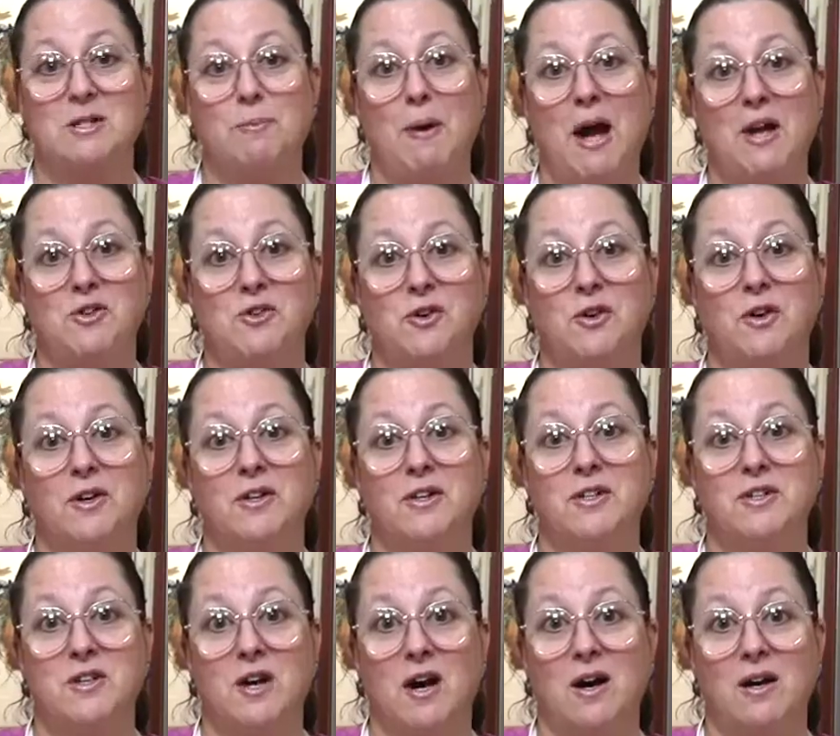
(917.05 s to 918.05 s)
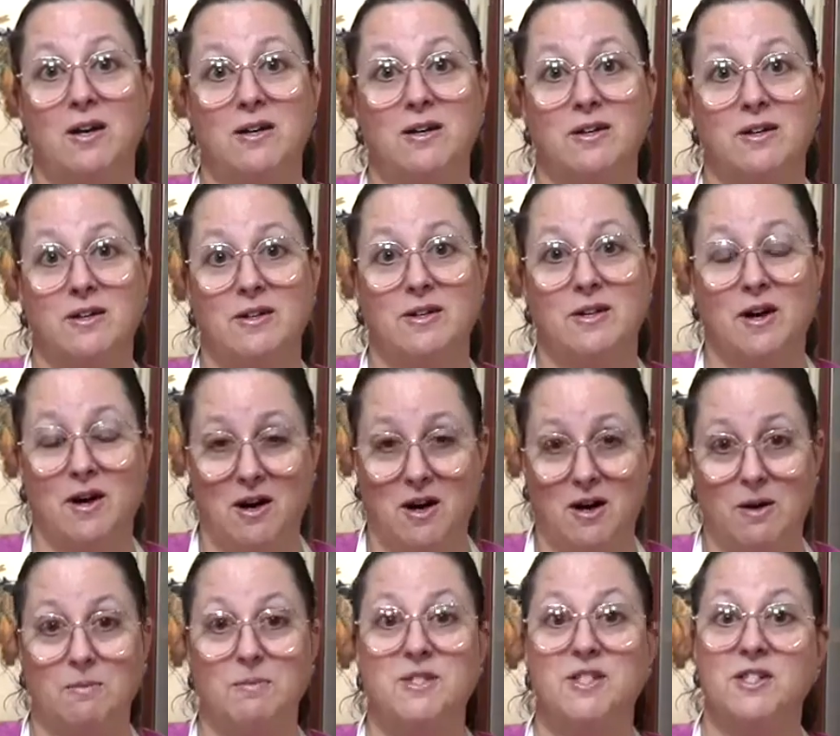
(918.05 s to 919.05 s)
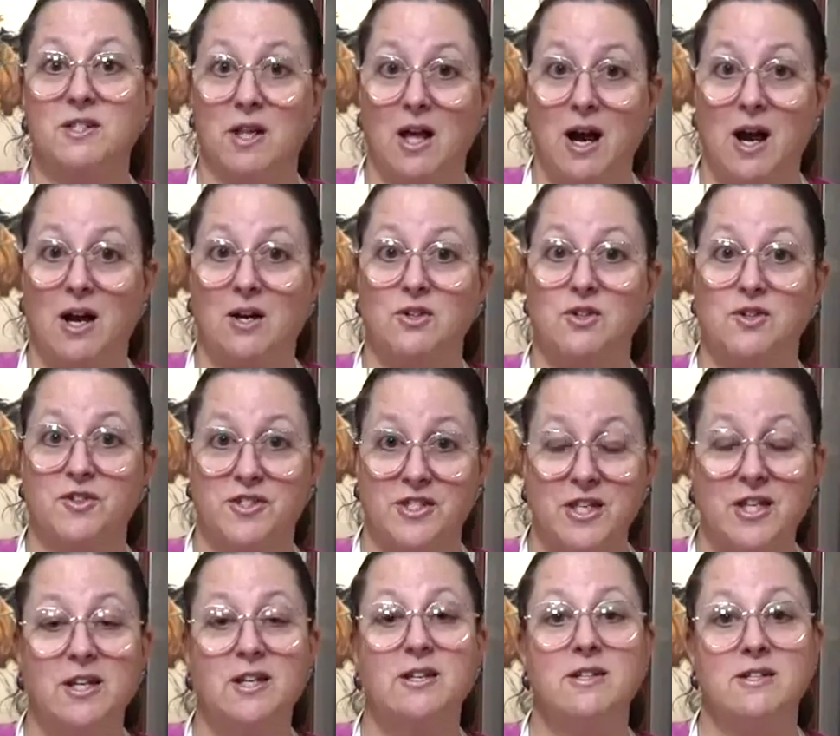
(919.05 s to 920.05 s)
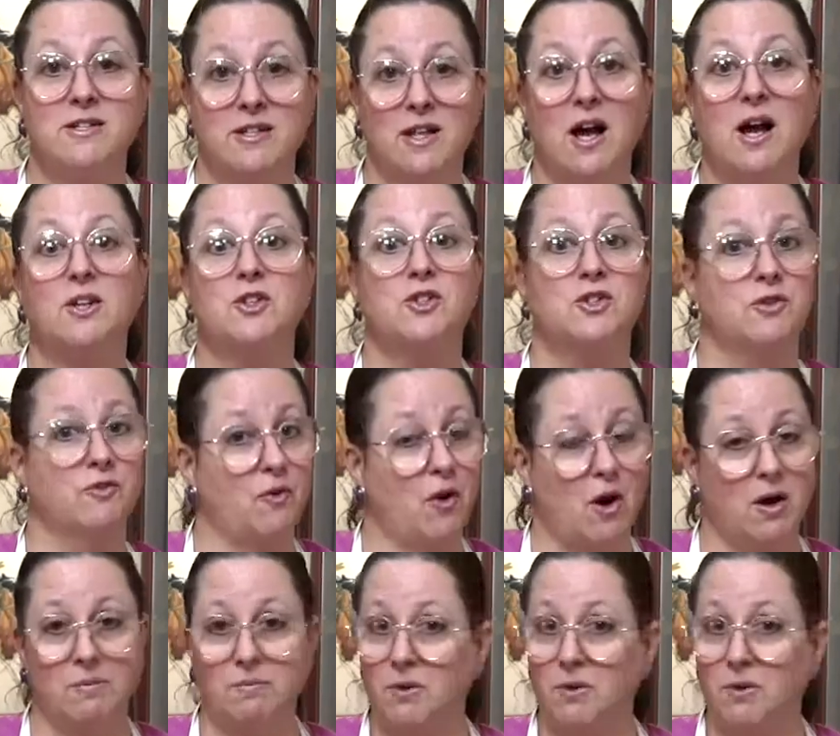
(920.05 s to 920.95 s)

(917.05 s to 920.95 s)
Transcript: patreon.com/c/Siobhan